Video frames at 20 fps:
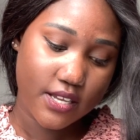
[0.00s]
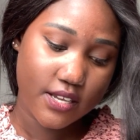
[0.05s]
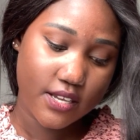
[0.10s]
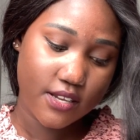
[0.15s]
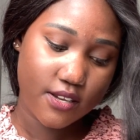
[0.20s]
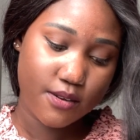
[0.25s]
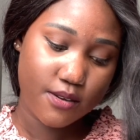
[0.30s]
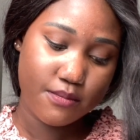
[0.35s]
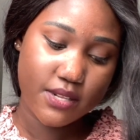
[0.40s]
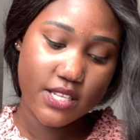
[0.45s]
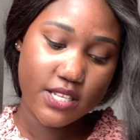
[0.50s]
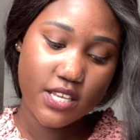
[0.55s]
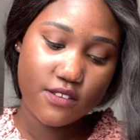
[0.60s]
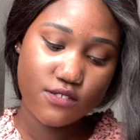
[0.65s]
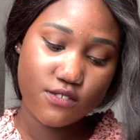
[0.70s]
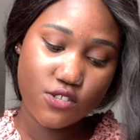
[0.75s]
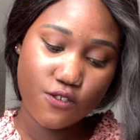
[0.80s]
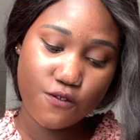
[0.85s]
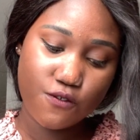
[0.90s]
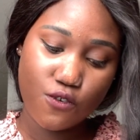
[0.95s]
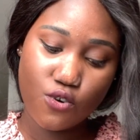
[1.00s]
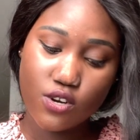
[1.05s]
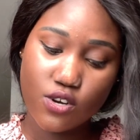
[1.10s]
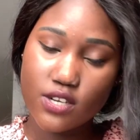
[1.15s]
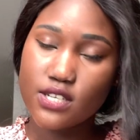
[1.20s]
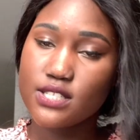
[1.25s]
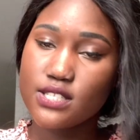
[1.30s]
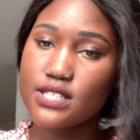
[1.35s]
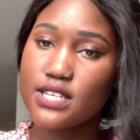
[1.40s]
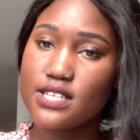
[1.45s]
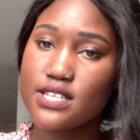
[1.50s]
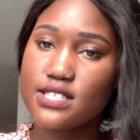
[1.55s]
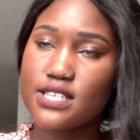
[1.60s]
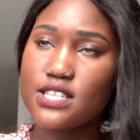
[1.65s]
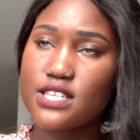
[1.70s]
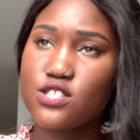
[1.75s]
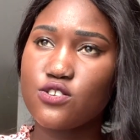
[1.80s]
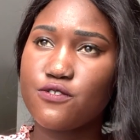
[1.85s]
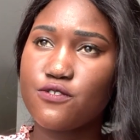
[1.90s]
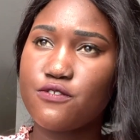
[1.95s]
It gives you focus and a
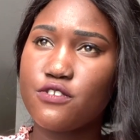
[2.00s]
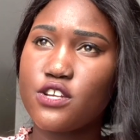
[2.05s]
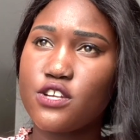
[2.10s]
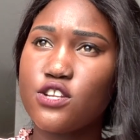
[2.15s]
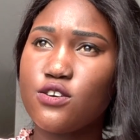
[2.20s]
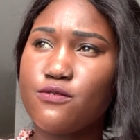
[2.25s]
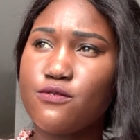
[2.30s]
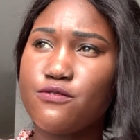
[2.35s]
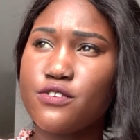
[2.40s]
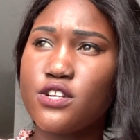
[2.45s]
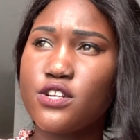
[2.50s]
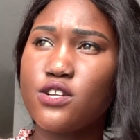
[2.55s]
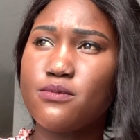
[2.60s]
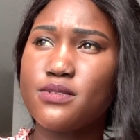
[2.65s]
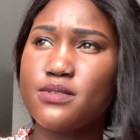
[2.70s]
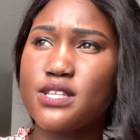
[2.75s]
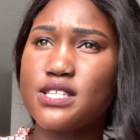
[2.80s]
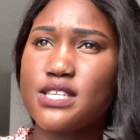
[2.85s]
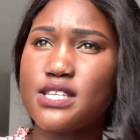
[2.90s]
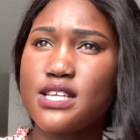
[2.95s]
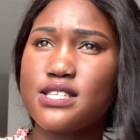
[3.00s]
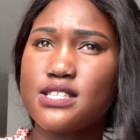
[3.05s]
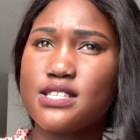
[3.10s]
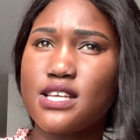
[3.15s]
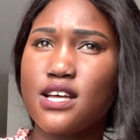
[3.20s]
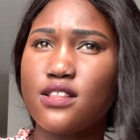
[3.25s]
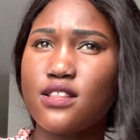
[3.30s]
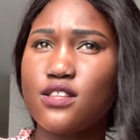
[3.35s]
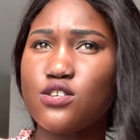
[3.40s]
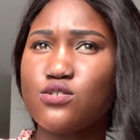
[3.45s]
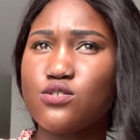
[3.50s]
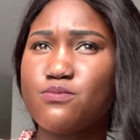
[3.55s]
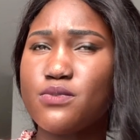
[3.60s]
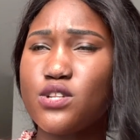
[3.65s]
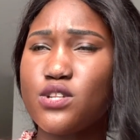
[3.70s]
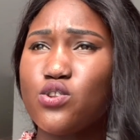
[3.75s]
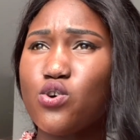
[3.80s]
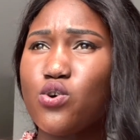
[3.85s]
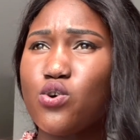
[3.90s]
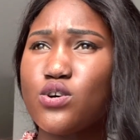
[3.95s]
sense of freedom in the sense that there'll
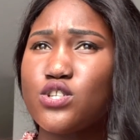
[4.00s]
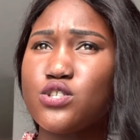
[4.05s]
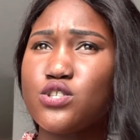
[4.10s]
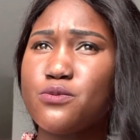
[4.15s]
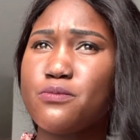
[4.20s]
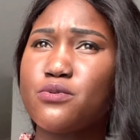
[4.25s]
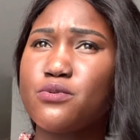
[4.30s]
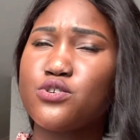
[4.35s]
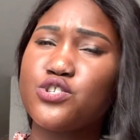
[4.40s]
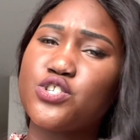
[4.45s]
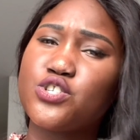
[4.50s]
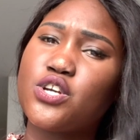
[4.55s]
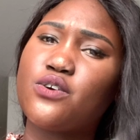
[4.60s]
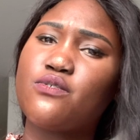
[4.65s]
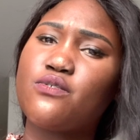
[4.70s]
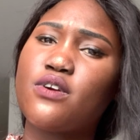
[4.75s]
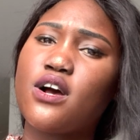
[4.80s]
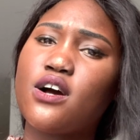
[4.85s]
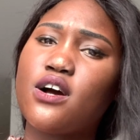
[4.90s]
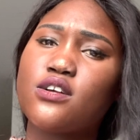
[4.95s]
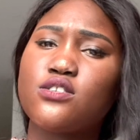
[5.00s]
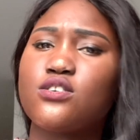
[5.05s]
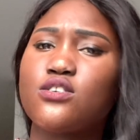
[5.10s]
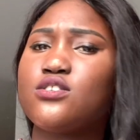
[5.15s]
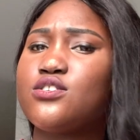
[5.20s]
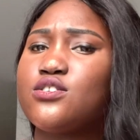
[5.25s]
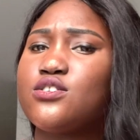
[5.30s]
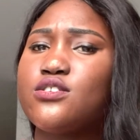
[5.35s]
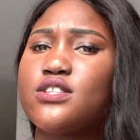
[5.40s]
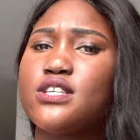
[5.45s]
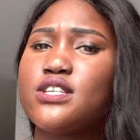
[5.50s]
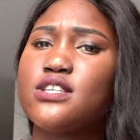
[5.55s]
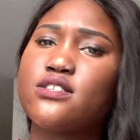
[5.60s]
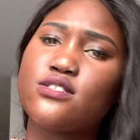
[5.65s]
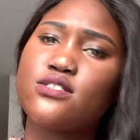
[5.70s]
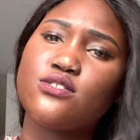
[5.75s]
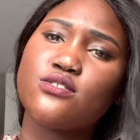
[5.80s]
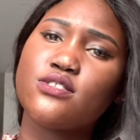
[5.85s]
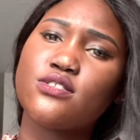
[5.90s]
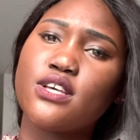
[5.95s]
be no one to push you around or do
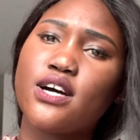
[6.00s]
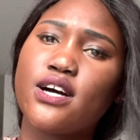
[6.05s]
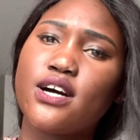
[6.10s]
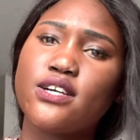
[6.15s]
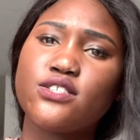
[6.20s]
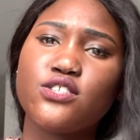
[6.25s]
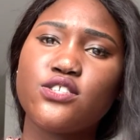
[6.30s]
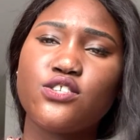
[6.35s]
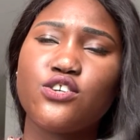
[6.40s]
this, do that.